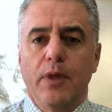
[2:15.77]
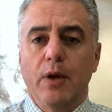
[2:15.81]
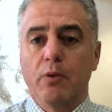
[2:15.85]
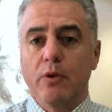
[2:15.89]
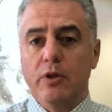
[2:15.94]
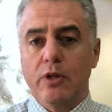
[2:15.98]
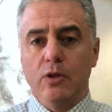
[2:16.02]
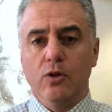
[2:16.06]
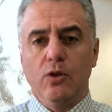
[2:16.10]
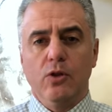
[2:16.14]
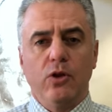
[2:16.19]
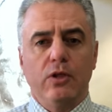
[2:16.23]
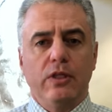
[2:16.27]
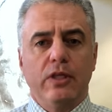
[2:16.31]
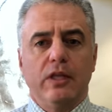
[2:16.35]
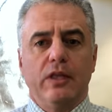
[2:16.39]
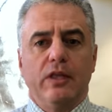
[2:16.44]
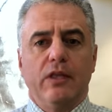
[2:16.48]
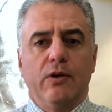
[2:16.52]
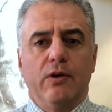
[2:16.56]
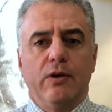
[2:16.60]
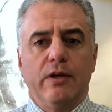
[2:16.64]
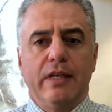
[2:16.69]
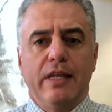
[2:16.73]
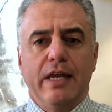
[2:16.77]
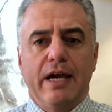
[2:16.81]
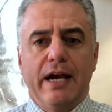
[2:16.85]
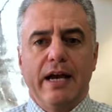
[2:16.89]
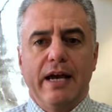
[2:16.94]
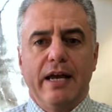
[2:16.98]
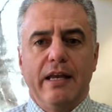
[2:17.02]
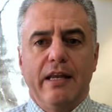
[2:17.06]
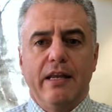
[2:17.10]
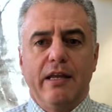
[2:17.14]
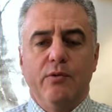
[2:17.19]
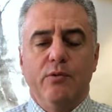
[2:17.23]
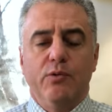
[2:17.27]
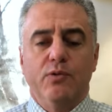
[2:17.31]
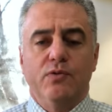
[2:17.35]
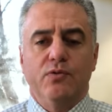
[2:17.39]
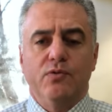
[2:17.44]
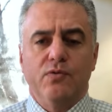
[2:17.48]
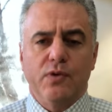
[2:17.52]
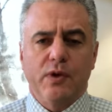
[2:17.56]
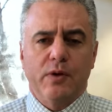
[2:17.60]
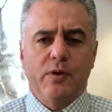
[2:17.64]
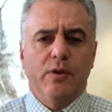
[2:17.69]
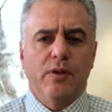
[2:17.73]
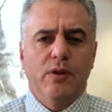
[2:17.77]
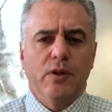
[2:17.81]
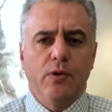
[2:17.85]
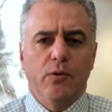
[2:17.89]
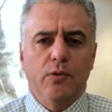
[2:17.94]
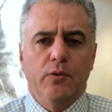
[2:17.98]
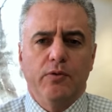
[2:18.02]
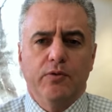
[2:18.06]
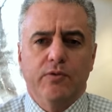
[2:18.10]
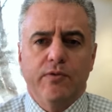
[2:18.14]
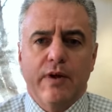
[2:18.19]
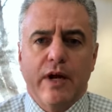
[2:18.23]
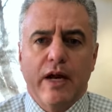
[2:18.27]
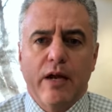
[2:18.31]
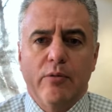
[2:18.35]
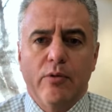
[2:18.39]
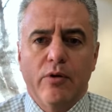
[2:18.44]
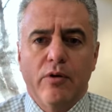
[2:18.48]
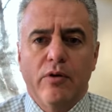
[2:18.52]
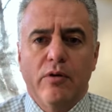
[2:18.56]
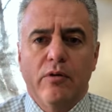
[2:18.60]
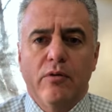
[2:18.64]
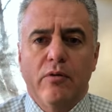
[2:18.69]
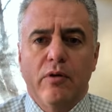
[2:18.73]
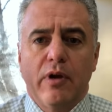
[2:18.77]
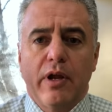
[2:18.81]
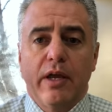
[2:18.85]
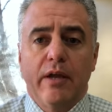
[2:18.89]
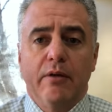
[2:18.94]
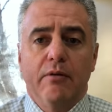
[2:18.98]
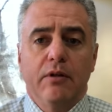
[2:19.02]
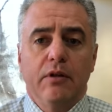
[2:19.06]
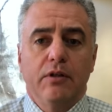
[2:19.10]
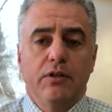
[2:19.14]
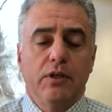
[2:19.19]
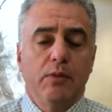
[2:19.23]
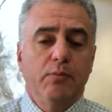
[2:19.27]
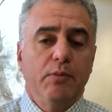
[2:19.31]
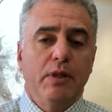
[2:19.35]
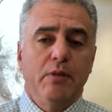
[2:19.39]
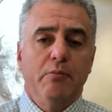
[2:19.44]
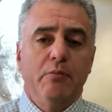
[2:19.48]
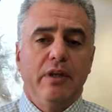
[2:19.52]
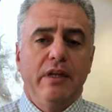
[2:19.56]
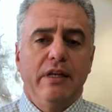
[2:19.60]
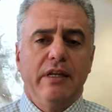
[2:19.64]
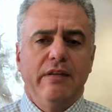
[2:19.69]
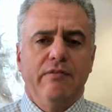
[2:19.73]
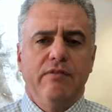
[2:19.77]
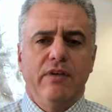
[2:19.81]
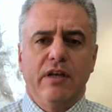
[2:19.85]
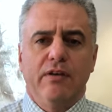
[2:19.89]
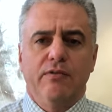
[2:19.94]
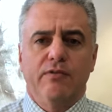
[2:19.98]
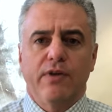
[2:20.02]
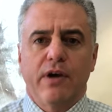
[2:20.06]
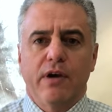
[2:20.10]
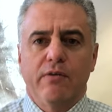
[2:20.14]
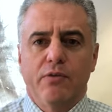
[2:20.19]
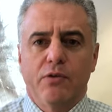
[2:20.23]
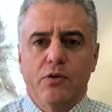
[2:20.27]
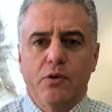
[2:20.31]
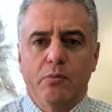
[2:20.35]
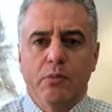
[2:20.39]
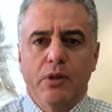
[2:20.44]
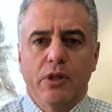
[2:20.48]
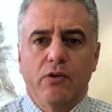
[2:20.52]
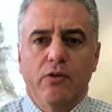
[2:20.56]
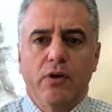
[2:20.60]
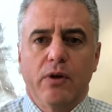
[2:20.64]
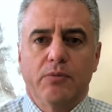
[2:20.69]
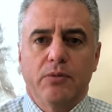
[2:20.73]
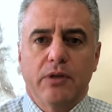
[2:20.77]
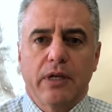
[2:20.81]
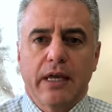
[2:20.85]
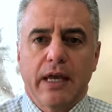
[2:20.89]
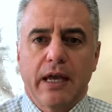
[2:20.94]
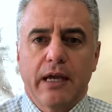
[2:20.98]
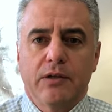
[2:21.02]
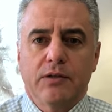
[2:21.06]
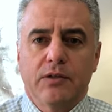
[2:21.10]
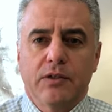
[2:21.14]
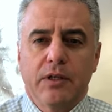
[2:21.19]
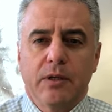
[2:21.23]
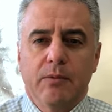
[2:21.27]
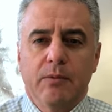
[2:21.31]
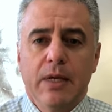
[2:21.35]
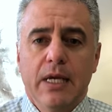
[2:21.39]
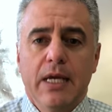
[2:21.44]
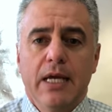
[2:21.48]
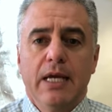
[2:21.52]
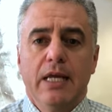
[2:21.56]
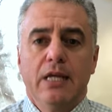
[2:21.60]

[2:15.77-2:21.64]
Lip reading: And when you looked at their diet, it was very low in fiber, and some of them didn't even get 500 milligrams of calcium.